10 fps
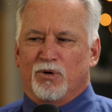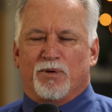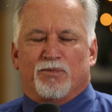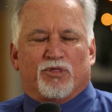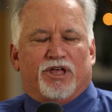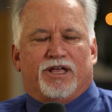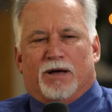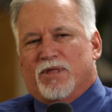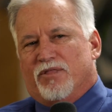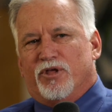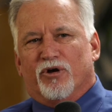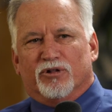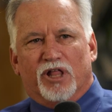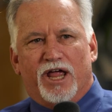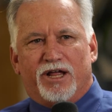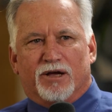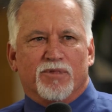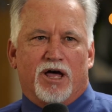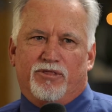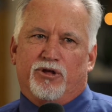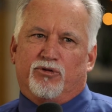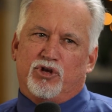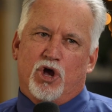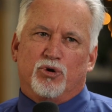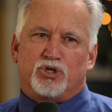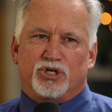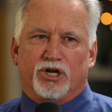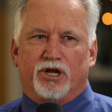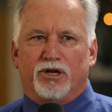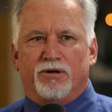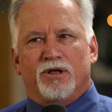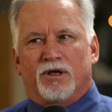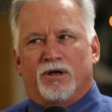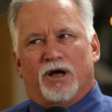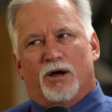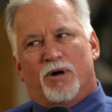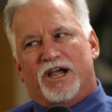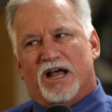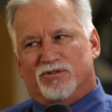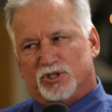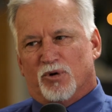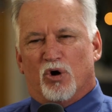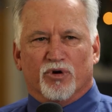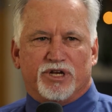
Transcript: Well, people think I'm not near a lake. I'm not near the ocean. I might have a small